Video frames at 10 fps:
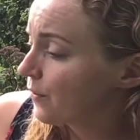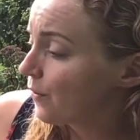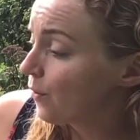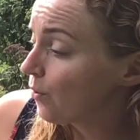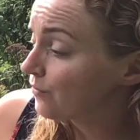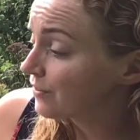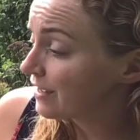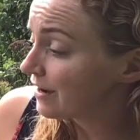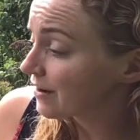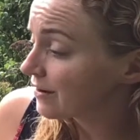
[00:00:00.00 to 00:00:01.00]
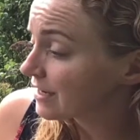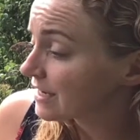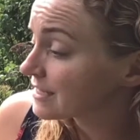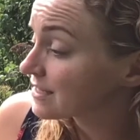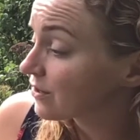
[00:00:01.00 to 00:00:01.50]
Over there
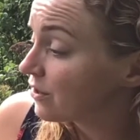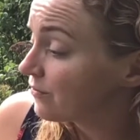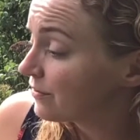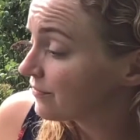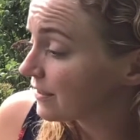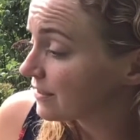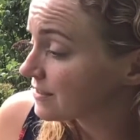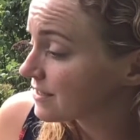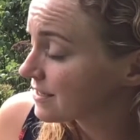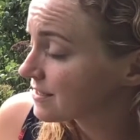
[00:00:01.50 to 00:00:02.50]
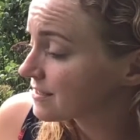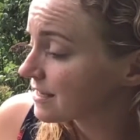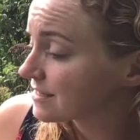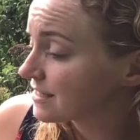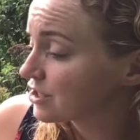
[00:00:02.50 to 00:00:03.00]
is a clover field,
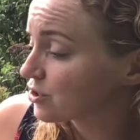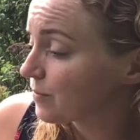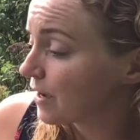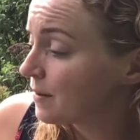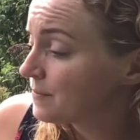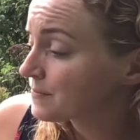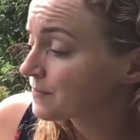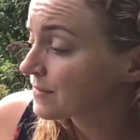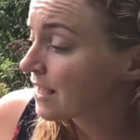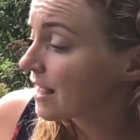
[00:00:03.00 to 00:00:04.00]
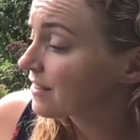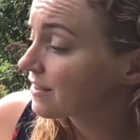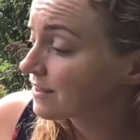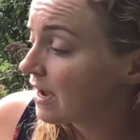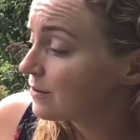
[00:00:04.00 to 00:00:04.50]
says Teacher Bob.
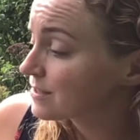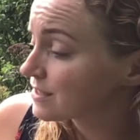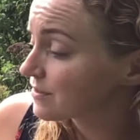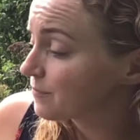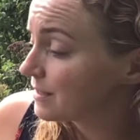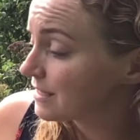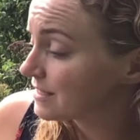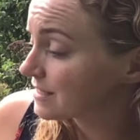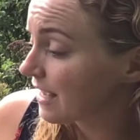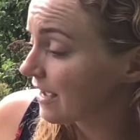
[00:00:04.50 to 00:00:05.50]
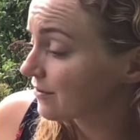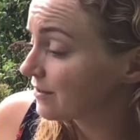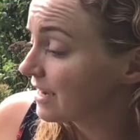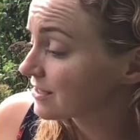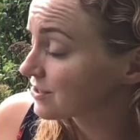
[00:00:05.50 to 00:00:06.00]
Thousands of bees gather
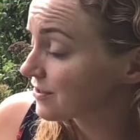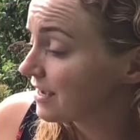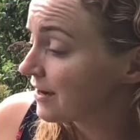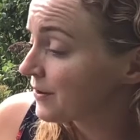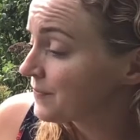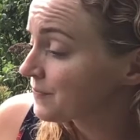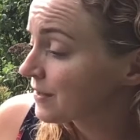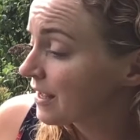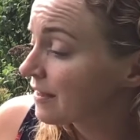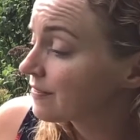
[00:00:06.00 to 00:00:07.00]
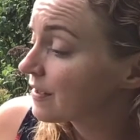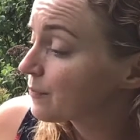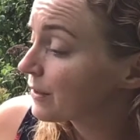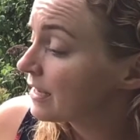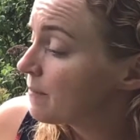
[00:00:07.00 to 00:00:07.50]
nectar there. They
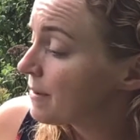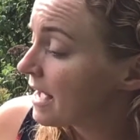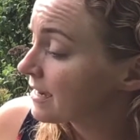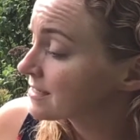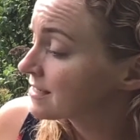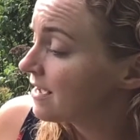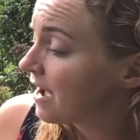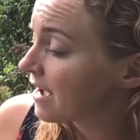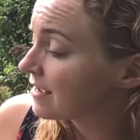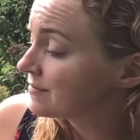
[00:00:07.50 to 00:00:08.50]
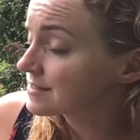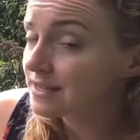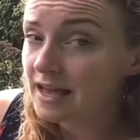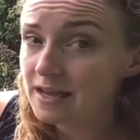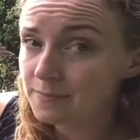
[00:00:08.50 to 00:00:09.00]
bring it back to the hives
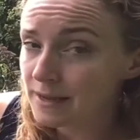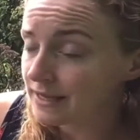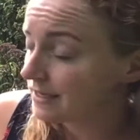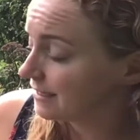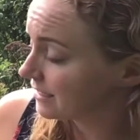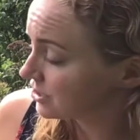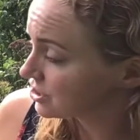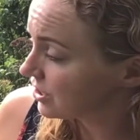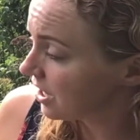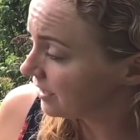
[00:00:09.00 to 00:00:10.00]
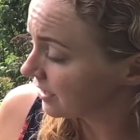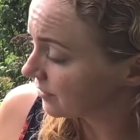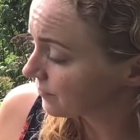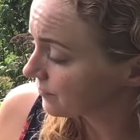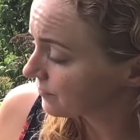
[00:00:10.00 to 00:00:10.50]
and make it into honey.
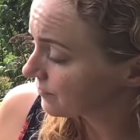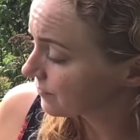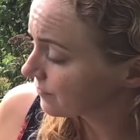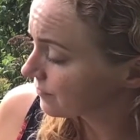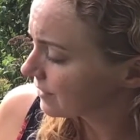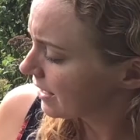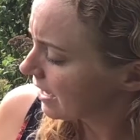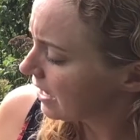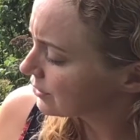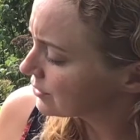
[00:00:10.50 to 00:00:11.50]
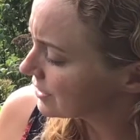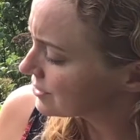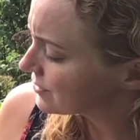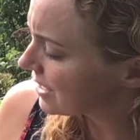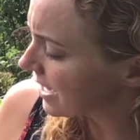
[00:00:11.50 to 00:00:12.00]
How do they
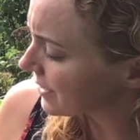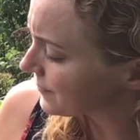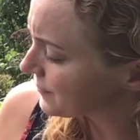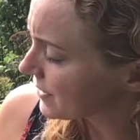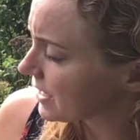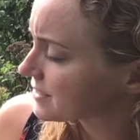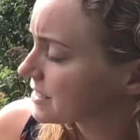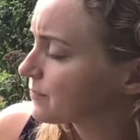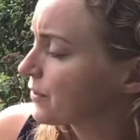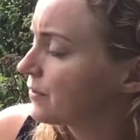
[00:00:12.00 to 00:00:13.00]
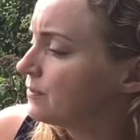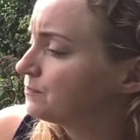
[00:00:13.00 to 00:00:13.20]
do that? Asks Brother.